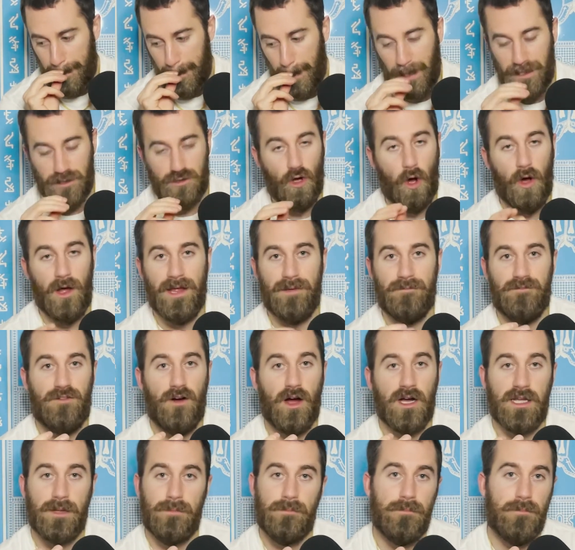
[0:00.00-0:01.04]

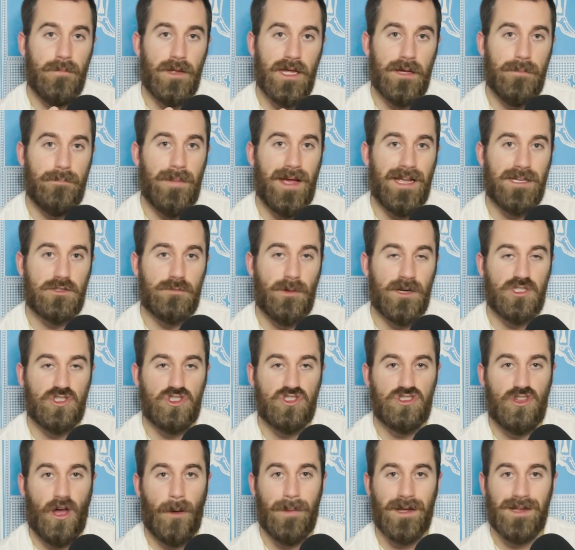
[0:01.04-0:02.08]
It makes my
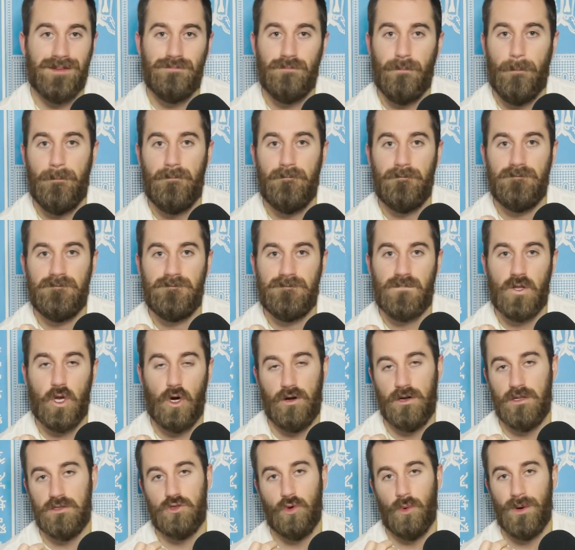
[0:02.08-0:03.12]
stomach
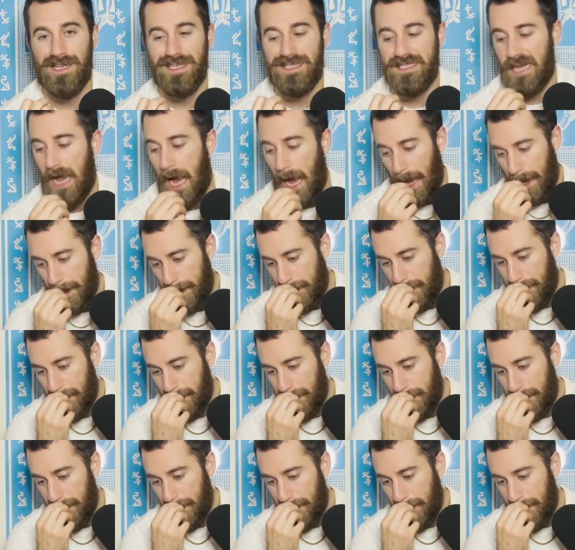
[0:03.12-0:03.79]
turn into a knot,